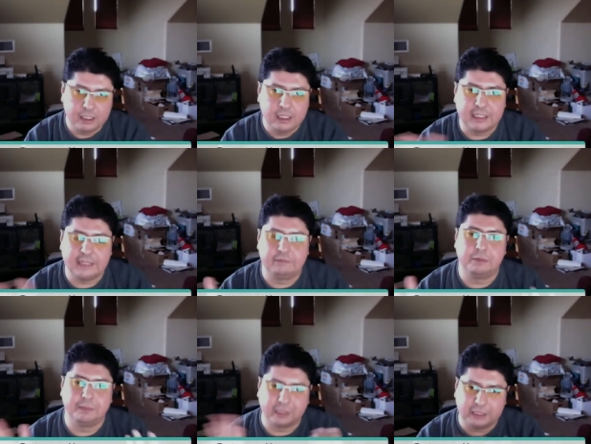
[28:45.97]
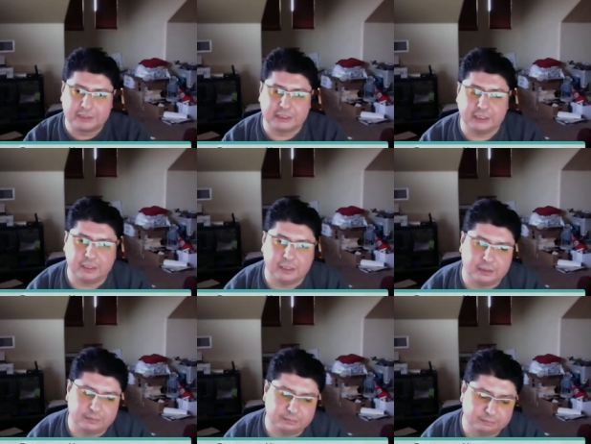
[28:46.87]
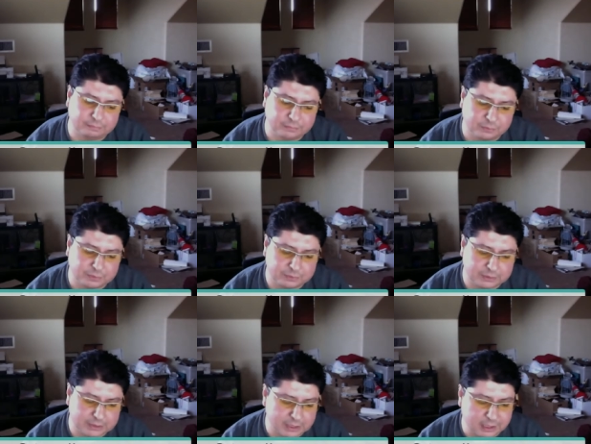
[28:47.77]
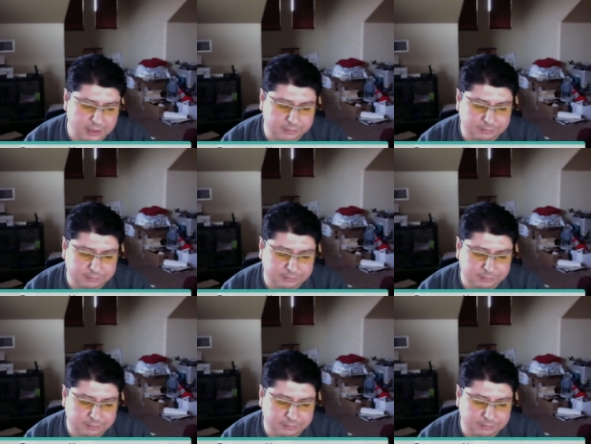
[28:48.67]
then when we launch it, we're good to go.